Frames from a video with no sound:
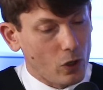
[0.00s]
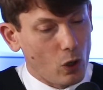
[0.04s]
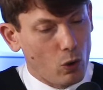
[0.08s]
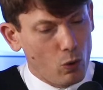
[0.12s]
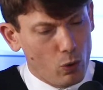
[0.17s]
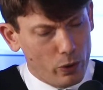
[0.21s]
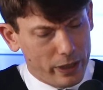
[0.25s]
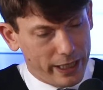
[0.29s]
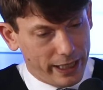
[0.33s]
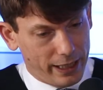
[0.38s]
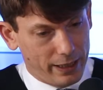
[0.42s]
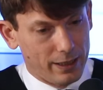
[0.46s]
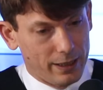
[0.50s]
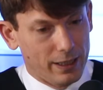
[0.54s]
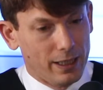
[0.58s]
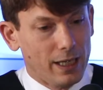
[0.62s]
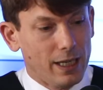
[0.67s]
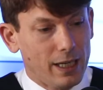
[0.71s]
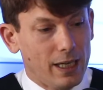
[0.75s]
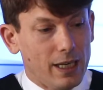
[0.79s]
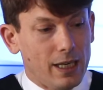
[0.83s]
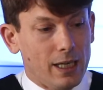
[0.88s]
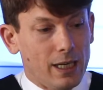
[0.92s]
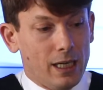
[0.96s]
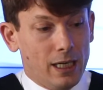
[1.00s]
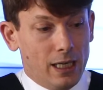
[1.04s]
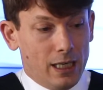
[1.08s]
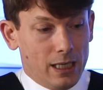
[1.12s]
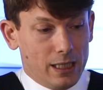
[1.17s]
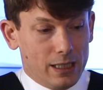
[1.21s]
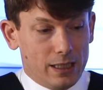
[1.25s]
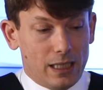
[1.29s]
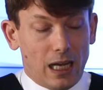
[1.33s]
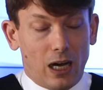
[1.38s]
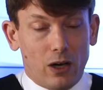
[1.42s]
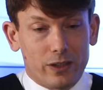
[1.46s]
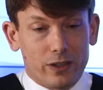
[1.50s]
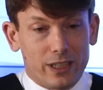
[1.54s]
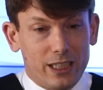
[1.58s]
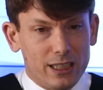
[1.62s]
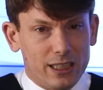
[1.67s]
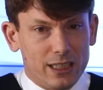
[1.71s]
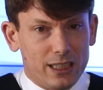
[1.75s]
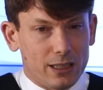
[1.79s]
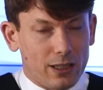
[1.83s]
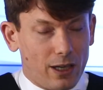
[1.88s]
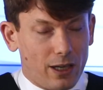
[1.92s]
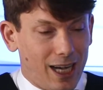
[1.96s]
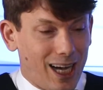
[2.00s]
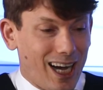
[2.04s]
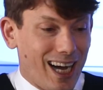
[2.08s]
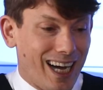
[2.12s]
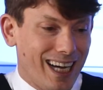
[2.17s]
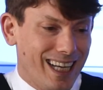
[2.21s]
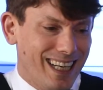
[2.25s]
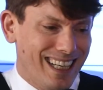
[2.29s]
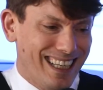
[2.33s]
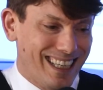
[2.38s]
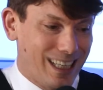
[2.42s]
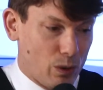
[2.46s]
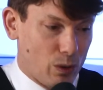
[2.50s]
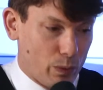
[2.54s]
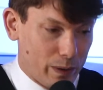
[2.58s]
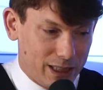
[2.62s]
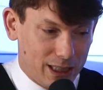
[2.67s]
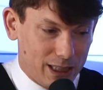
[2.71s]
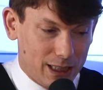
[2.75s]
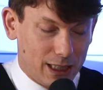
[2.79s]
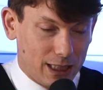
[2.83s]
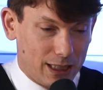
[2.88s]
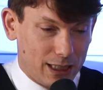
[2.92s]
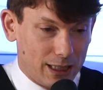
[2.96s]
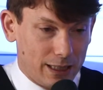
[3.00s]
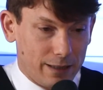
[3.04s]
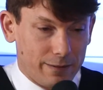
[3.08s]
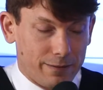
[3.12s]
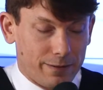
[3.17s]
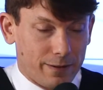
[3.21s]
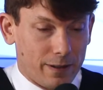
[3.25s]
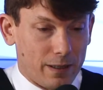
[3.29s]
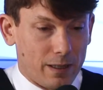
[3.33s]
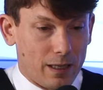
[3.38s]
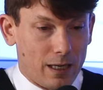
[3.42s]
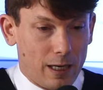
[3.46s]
Okay. Now, this is a highly quantitative